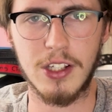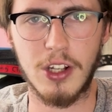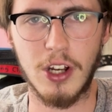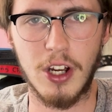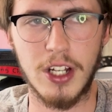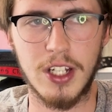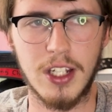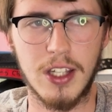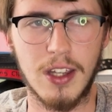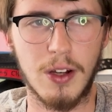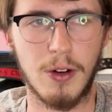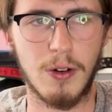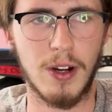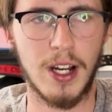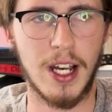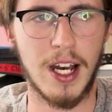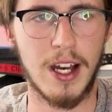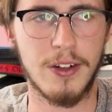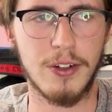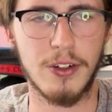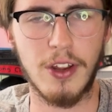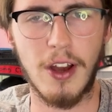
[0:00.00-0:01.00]
go to the
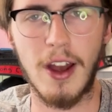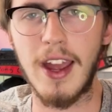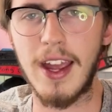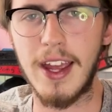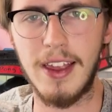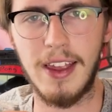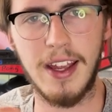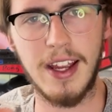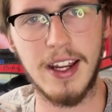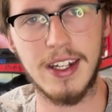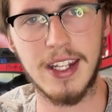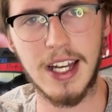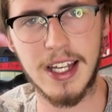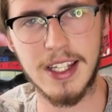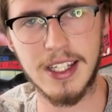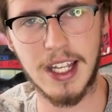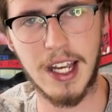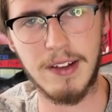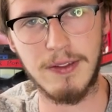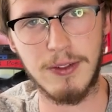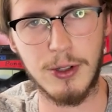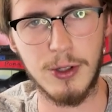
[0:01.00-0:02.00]
ground, although Ilia
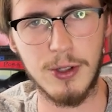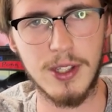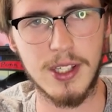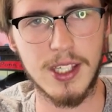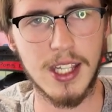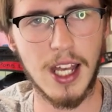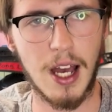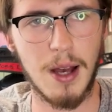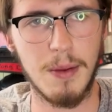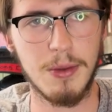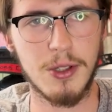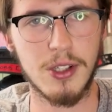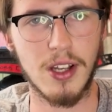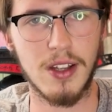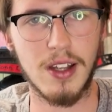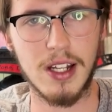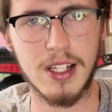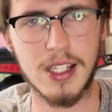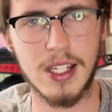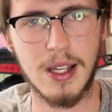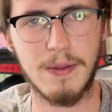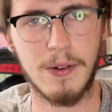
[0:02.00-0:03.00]
does have good subs, so
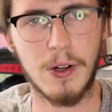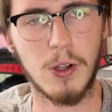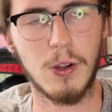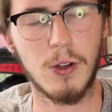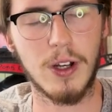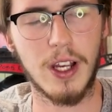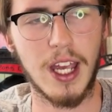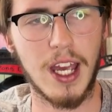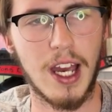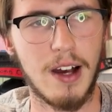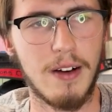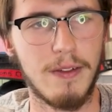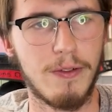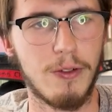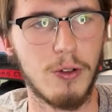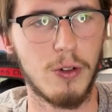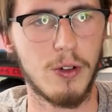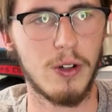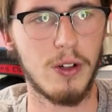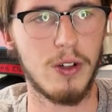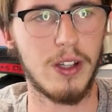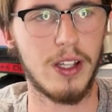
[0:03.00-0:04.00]
that's something to look out
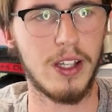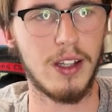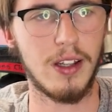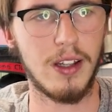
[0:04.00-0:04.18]
for.